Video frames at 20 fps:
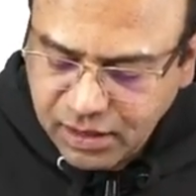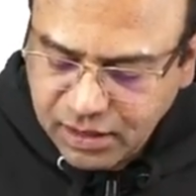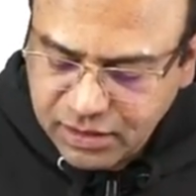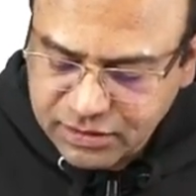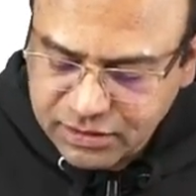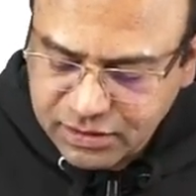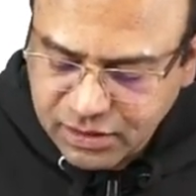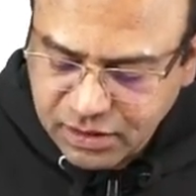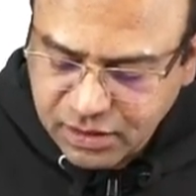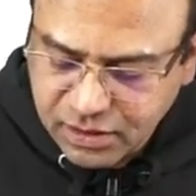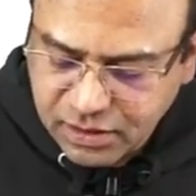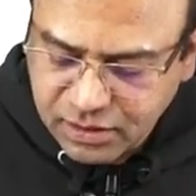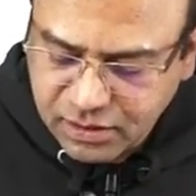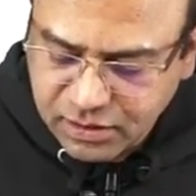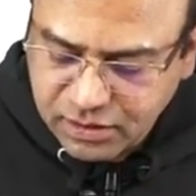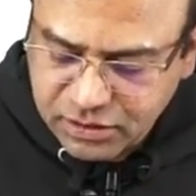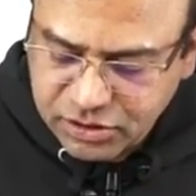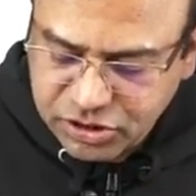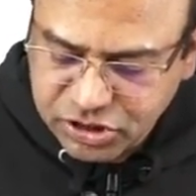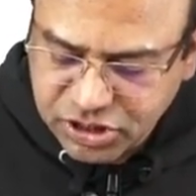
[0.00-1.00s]
is the
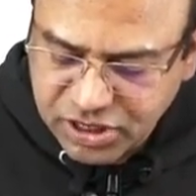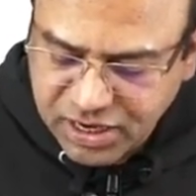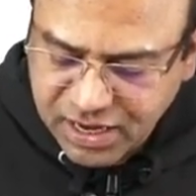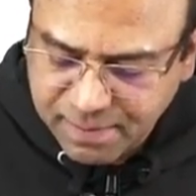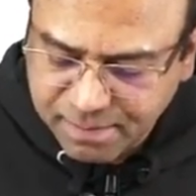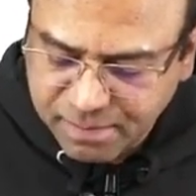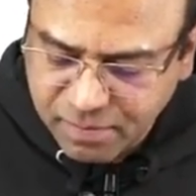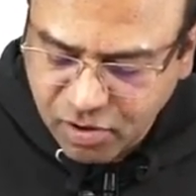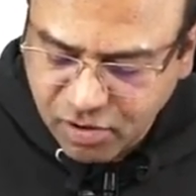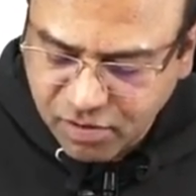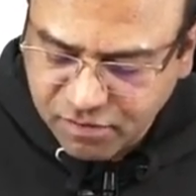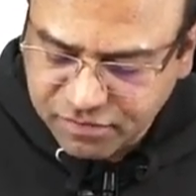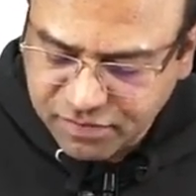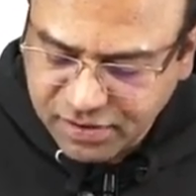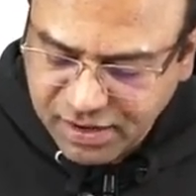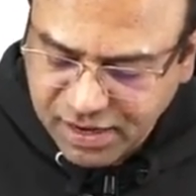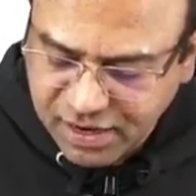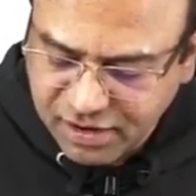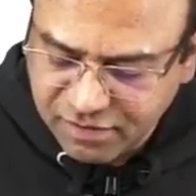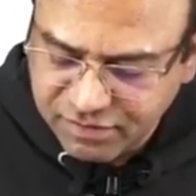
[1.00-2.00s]
shape of
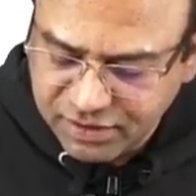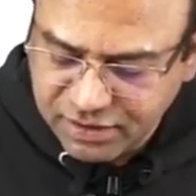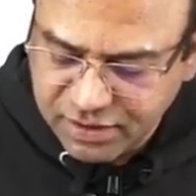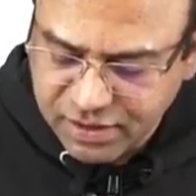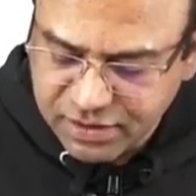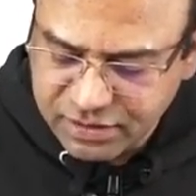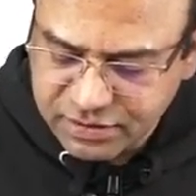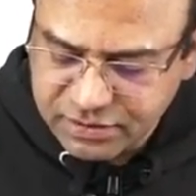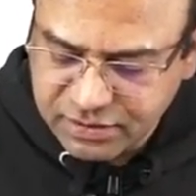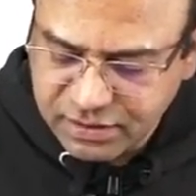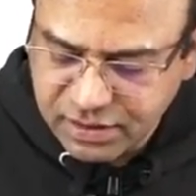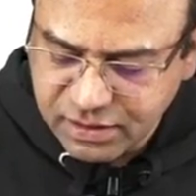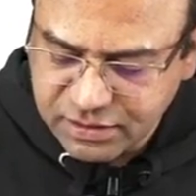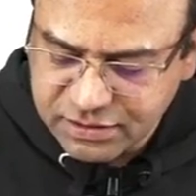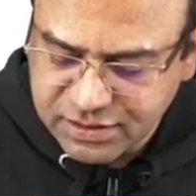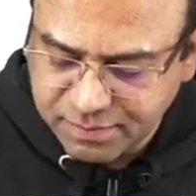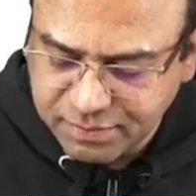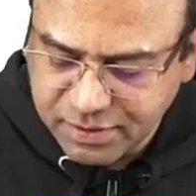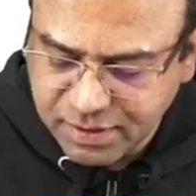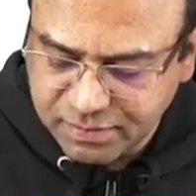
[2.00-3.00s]
the LV that is the
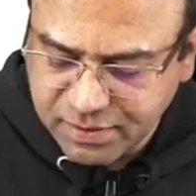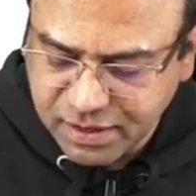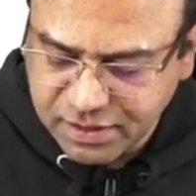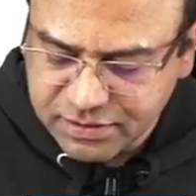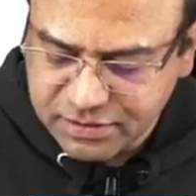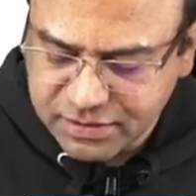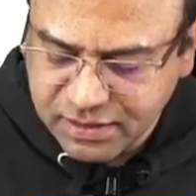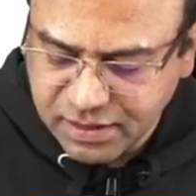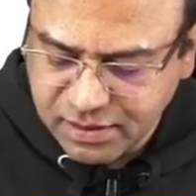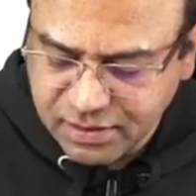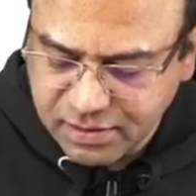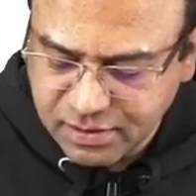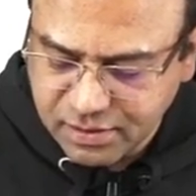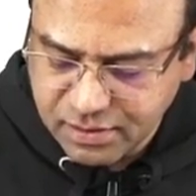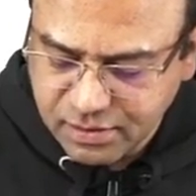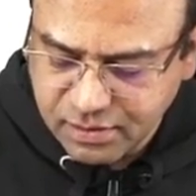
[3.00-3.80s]
septum that is there.